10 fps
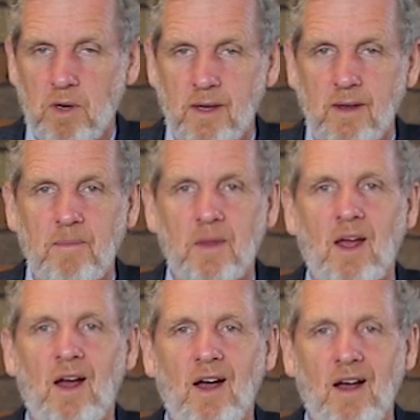by
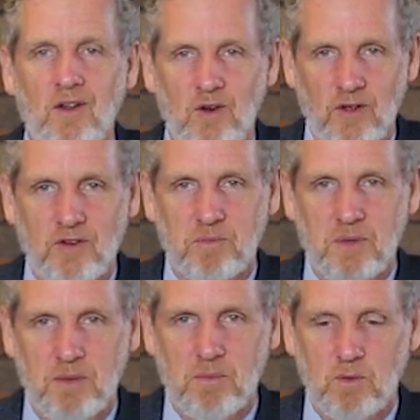a lot of
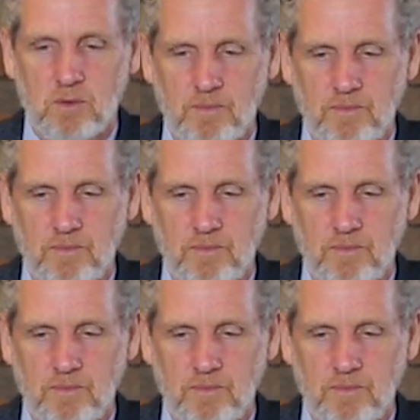people.